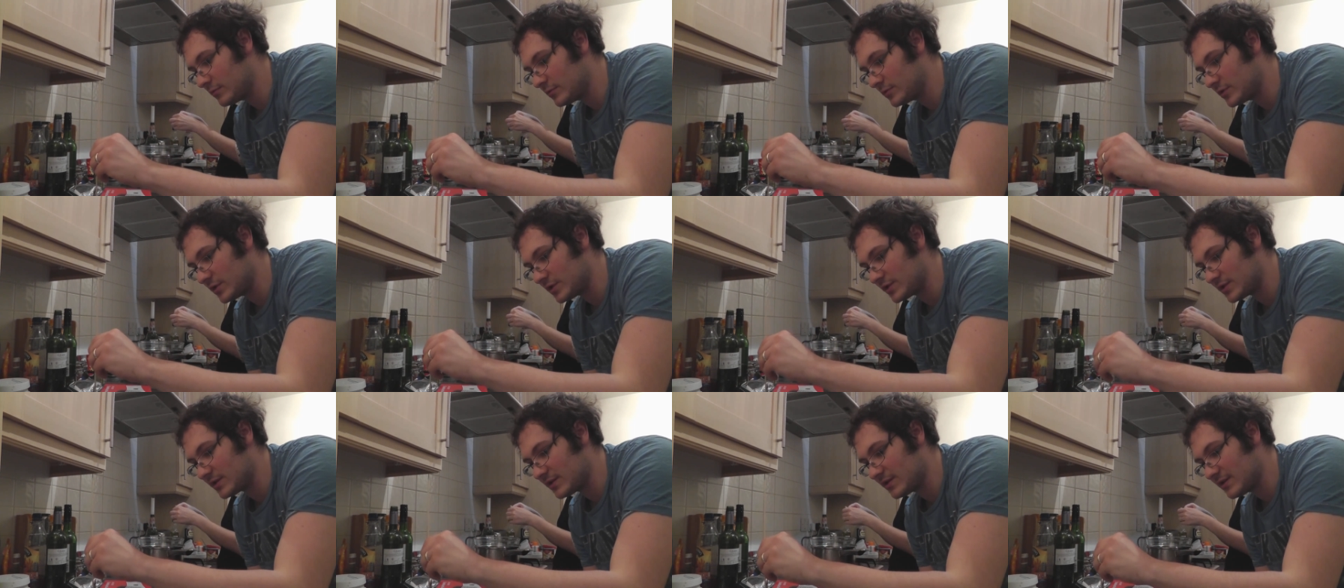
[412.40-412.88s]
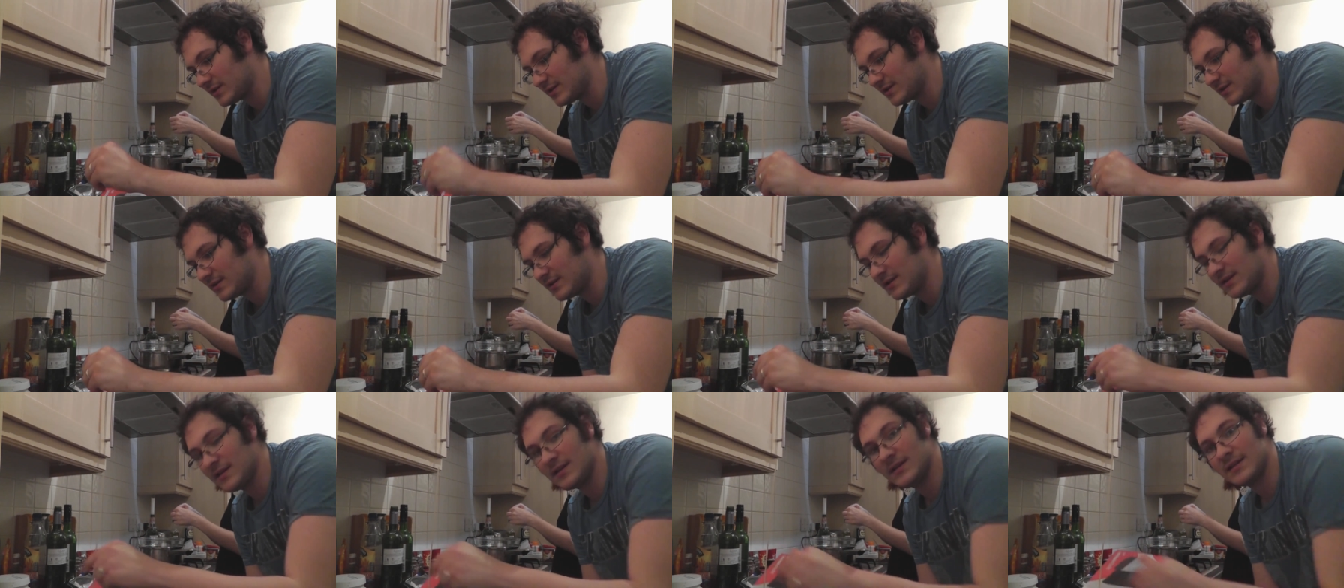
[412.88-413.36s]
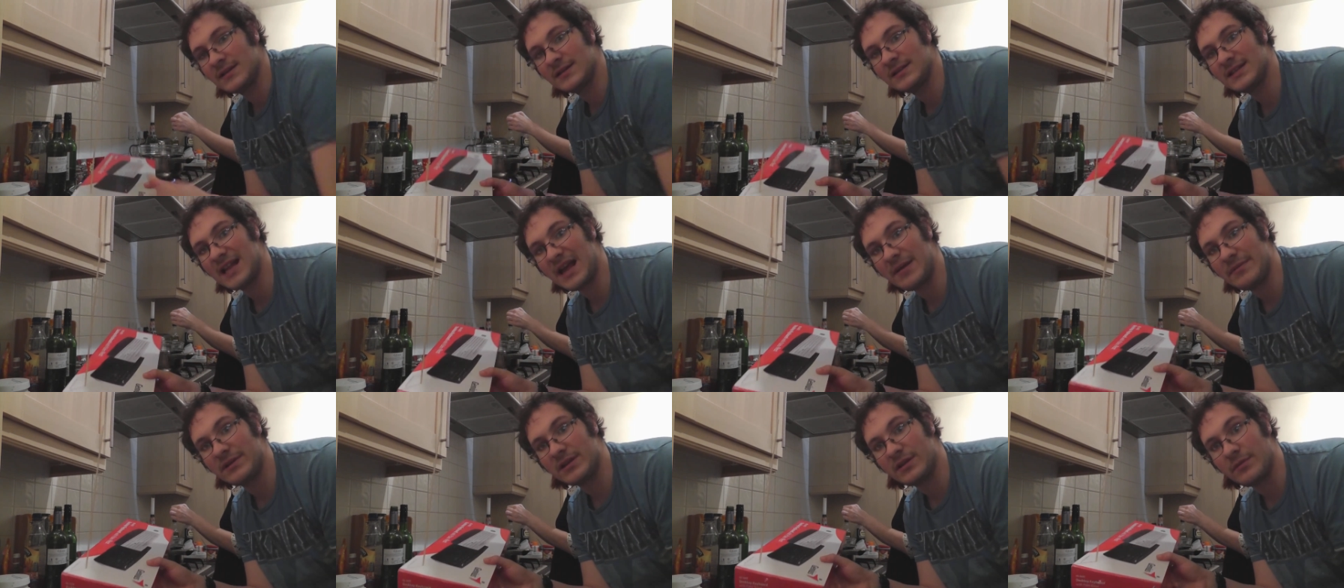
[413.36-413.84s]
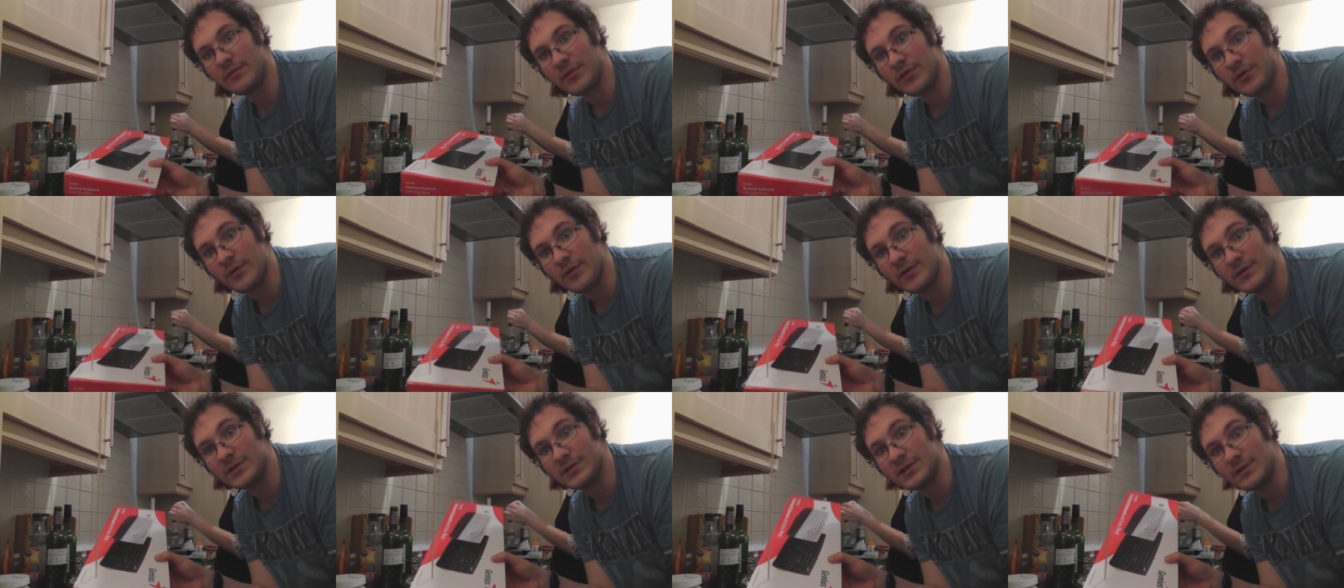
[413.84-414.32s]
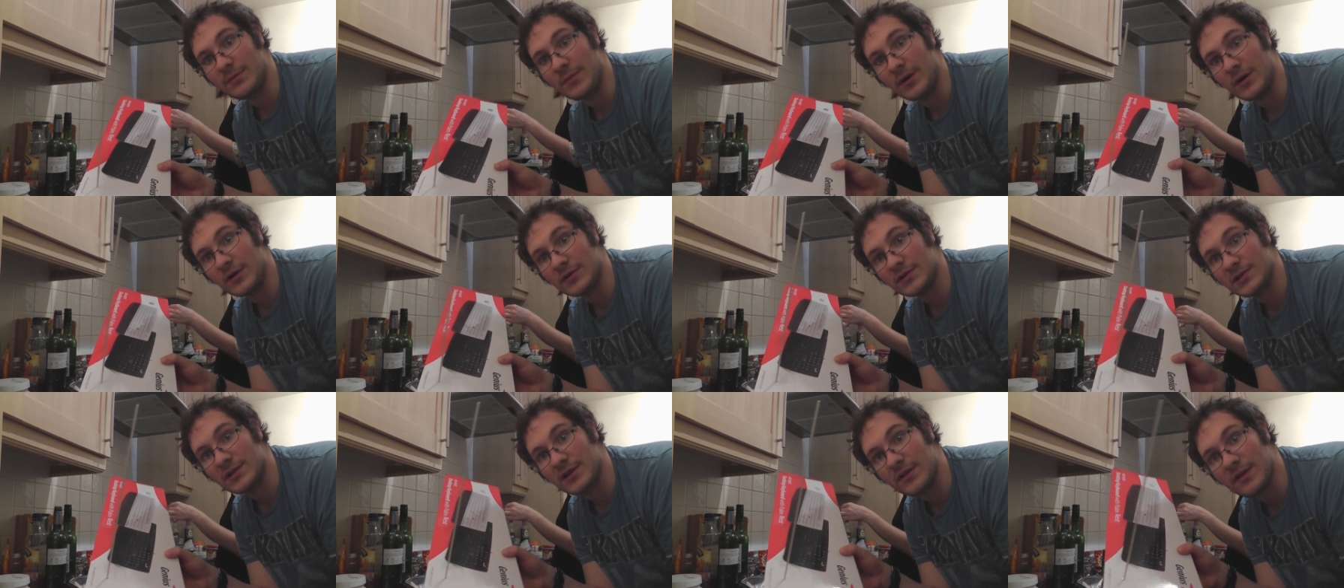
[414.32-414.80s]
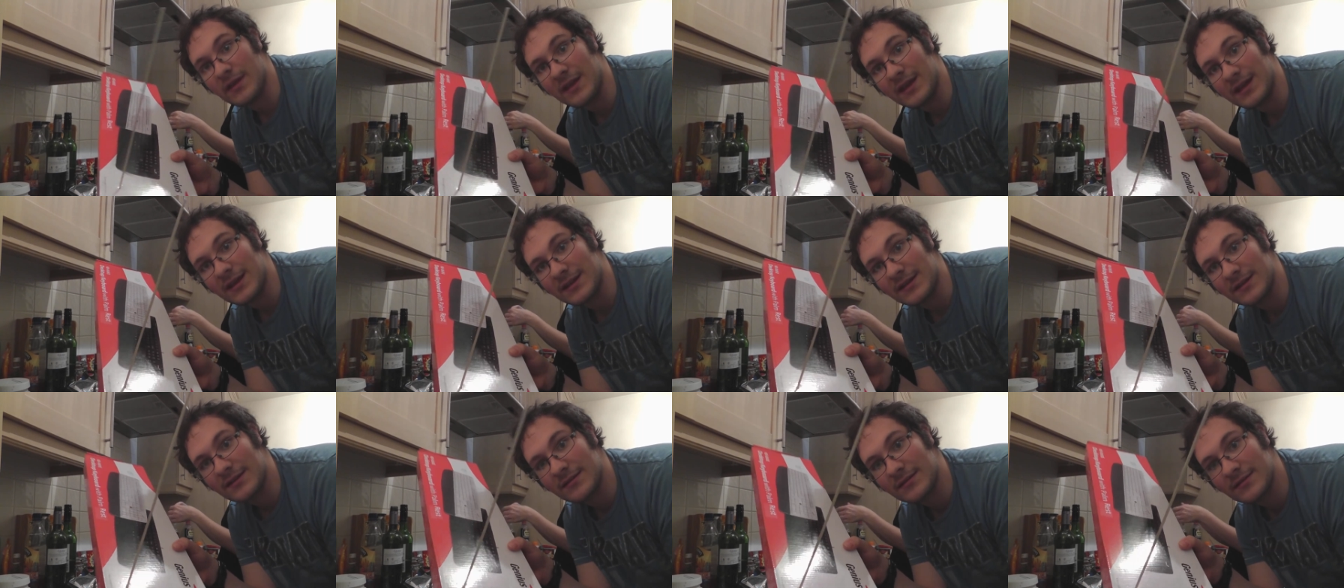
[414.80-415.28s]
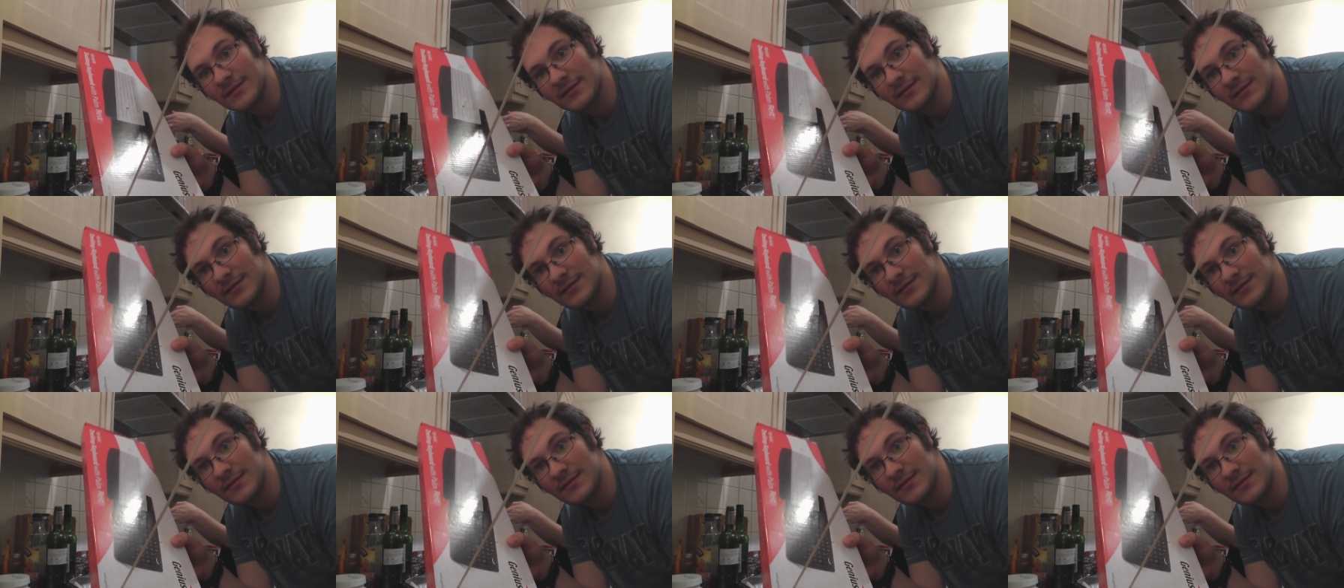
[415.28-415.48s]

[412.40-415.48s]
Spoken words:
just stabbing them through into the box so they can